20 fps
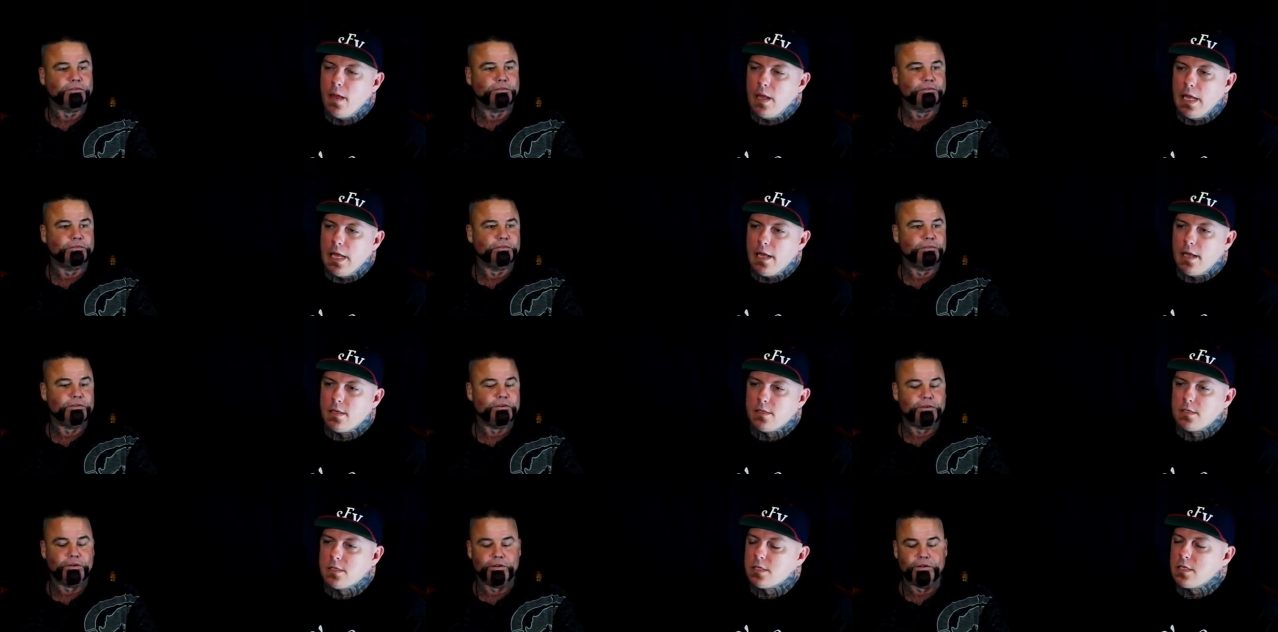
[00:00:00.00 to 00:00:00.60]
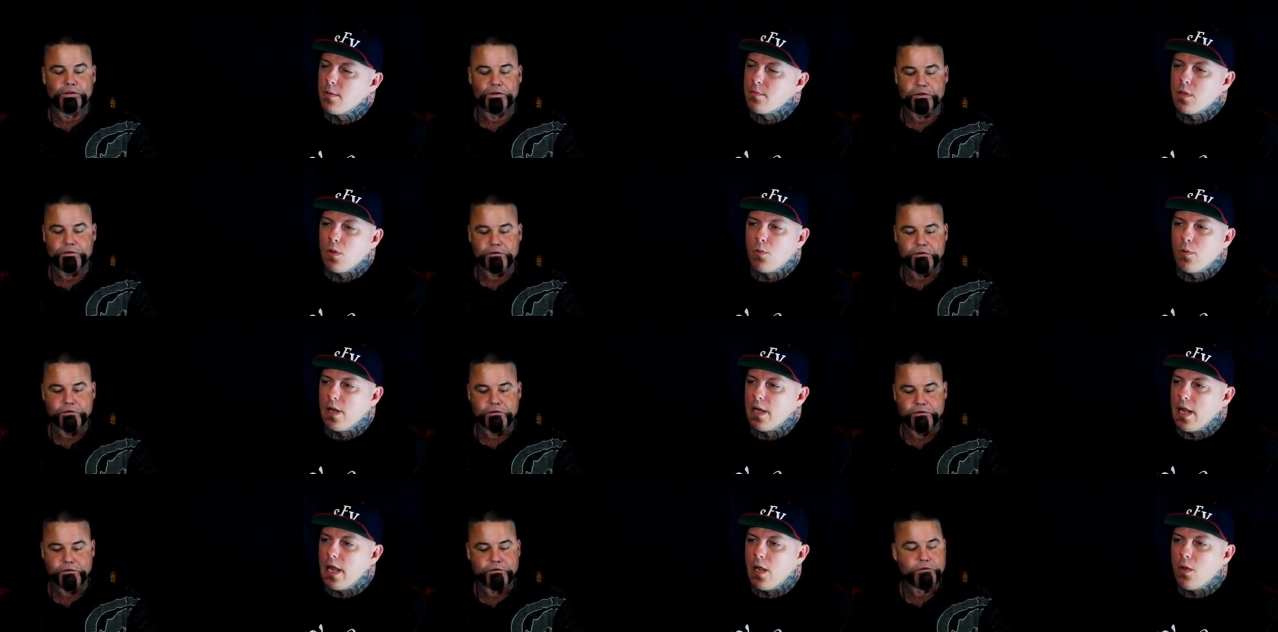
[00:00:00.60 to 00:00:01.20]
Speaker 1: and something
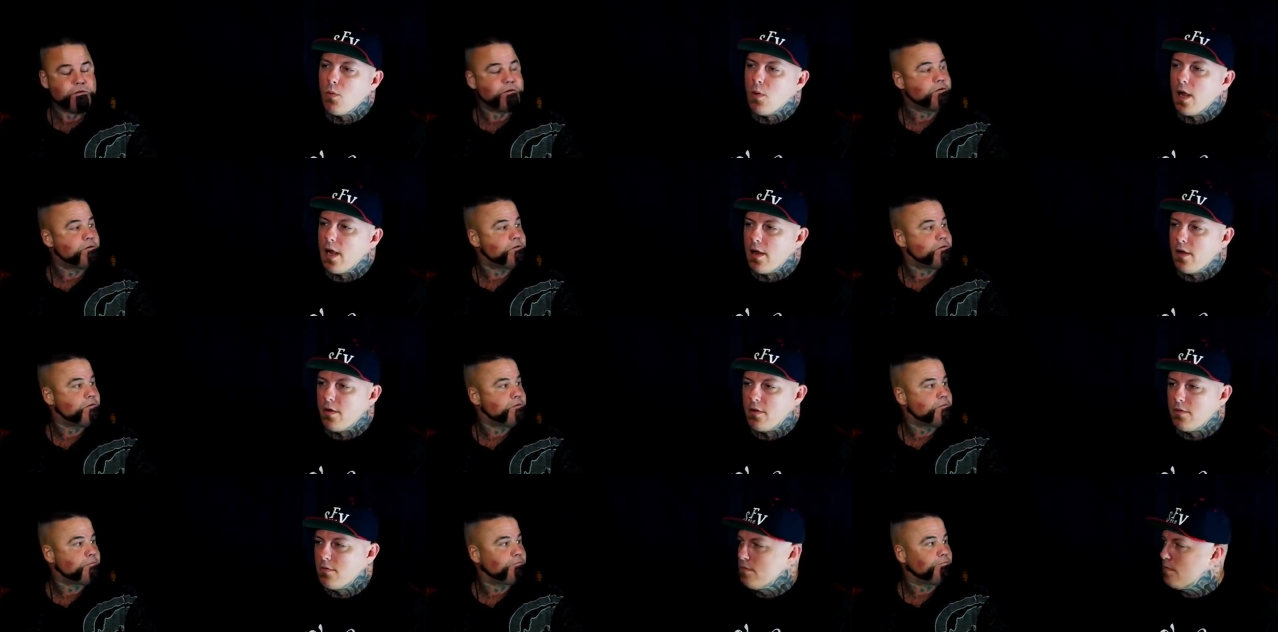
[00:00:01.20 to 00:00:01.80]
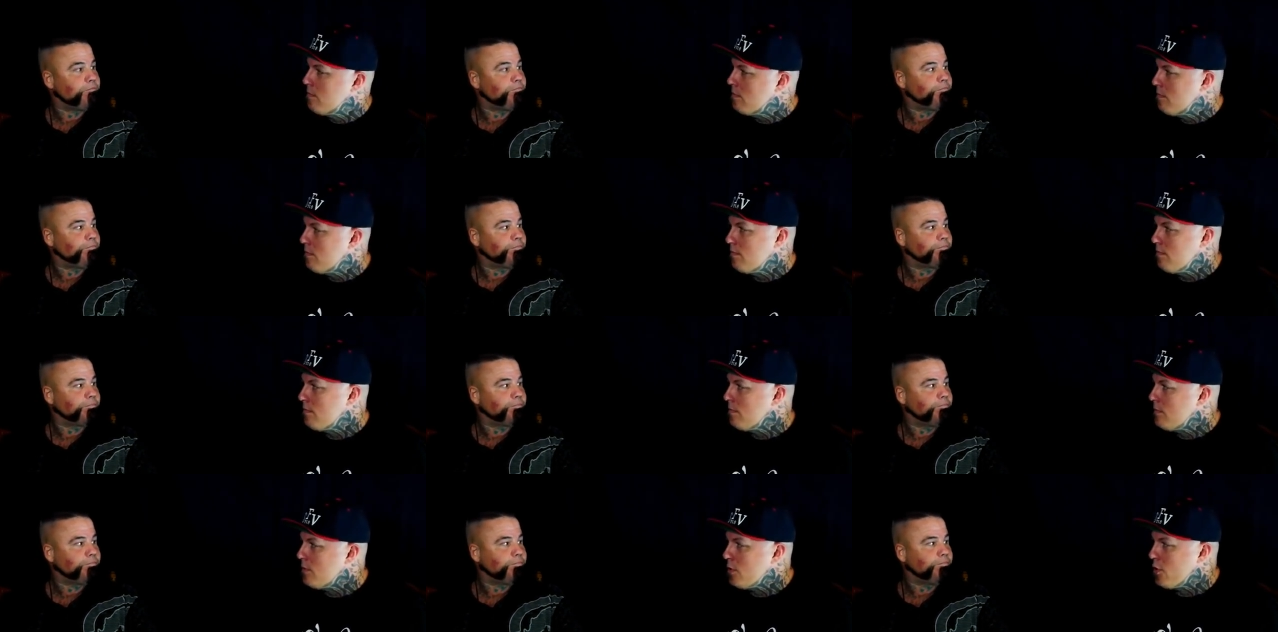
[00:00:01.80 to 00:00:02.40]
went haywire
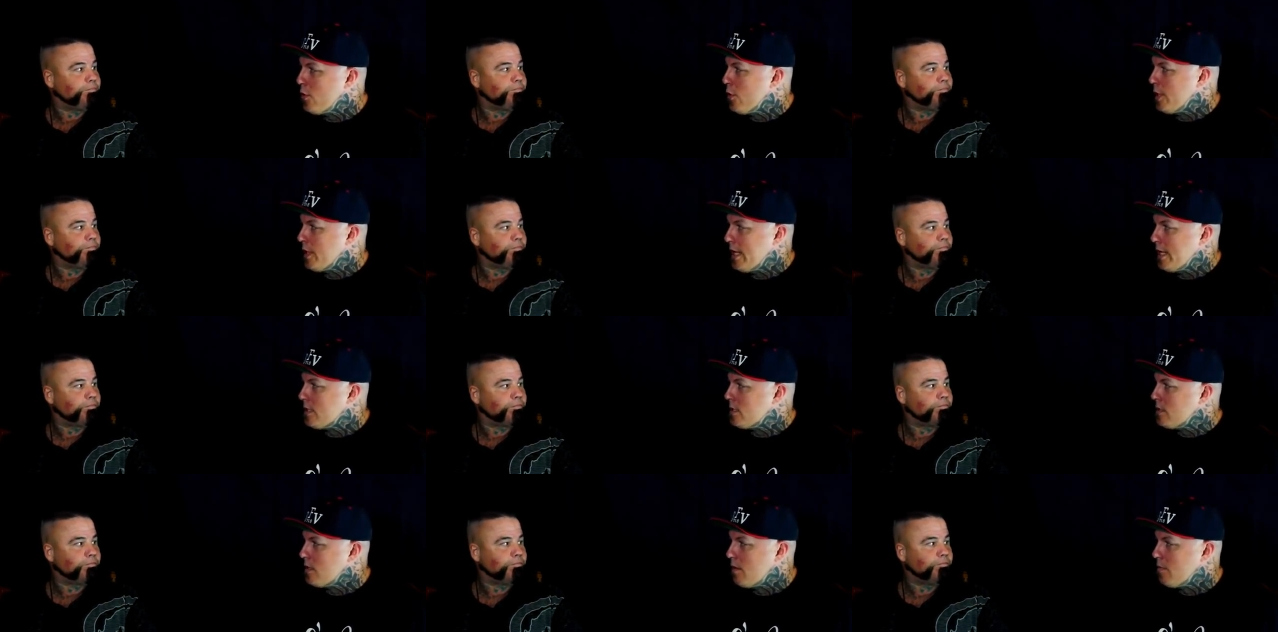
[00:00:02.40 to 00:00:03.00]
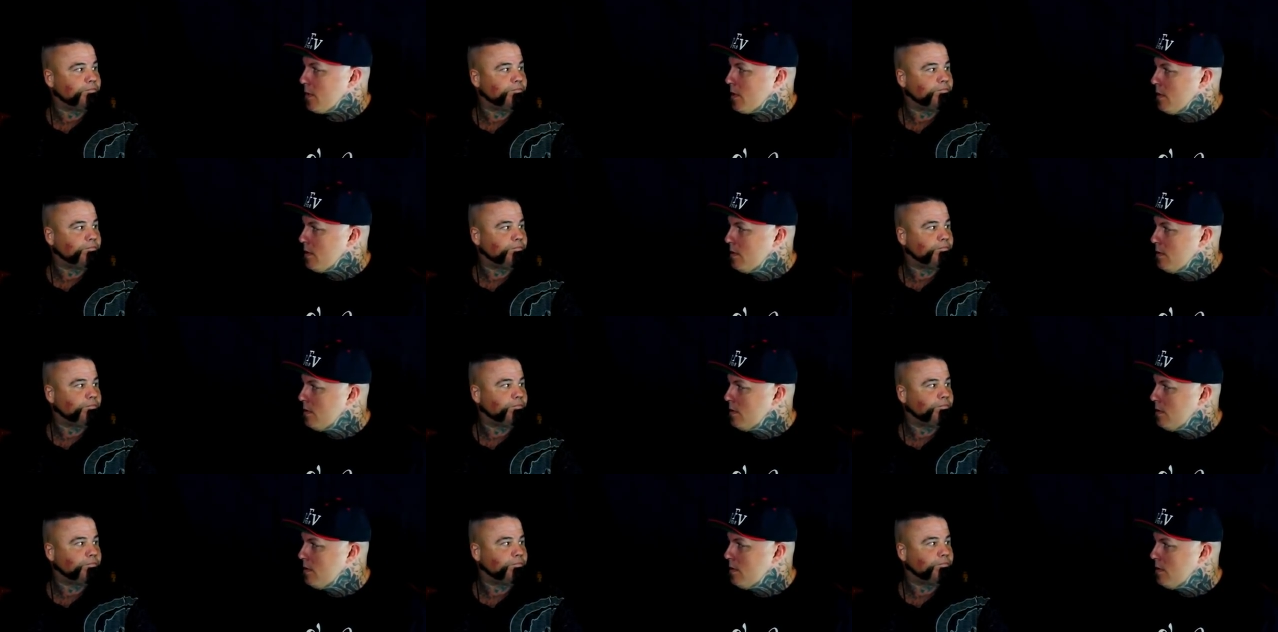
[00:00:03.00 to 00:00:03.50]
during that summer.